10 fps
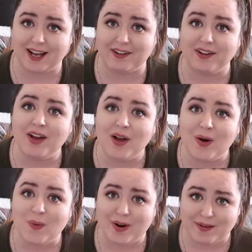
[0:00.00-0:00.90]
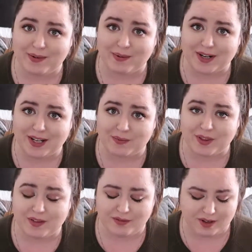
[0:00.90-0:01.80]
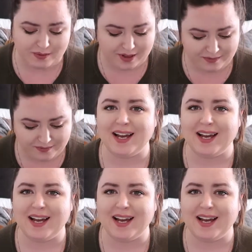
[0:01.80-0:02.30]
out whenever we're done with the real one.